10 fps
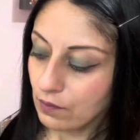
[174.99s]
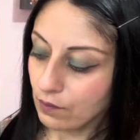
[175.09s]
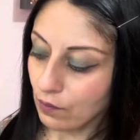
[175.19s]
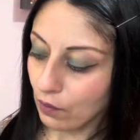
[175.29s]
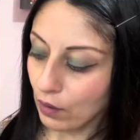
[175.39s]

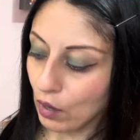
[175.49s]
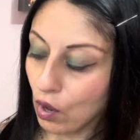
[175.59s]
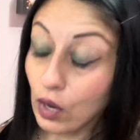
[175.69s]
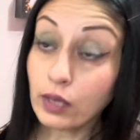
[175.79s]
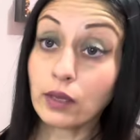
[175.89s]
for a
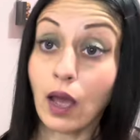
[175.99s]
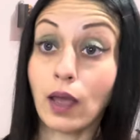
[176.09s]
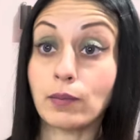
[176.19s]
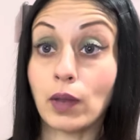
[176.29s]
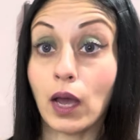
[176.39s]
long
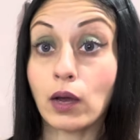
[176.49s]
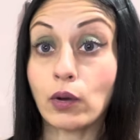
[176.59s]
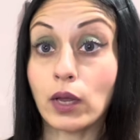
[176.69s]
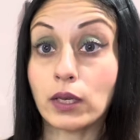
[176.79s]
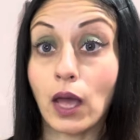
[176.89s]
time now,
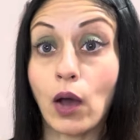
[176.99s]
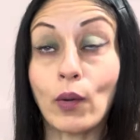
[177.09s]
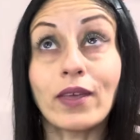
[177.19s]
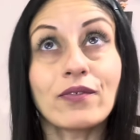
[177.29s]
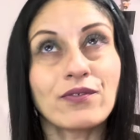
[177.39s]
and now
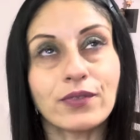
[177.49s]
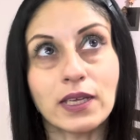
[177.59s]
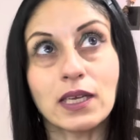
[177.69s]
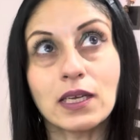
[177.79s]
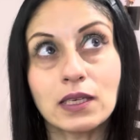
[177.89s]
he
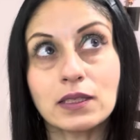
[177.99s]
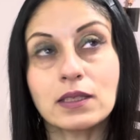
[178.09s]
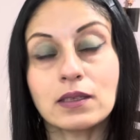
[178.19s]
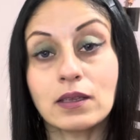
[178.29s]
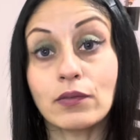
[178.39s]
feels
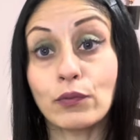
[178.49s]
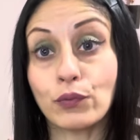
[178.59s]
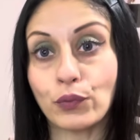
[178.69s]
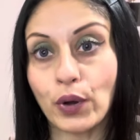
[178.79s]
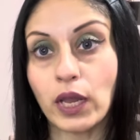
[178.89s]

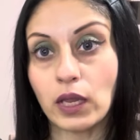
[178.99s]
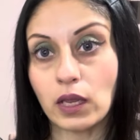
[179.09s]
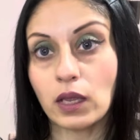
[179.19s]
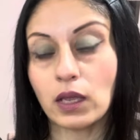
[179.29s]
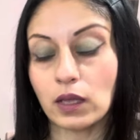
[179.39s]

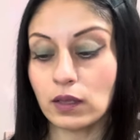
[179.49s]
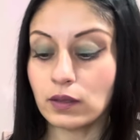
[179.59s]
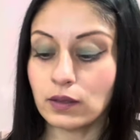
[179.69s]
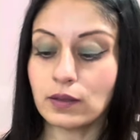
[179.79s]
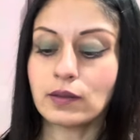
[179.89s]
free.
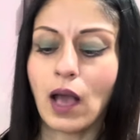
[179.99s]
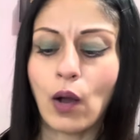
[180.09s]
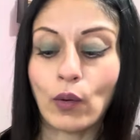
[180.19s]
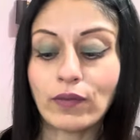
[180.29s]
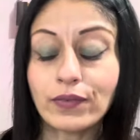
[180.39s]
This is
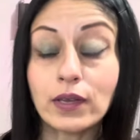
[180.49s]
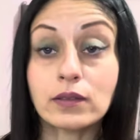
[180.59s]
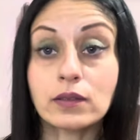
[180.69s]
how he feels.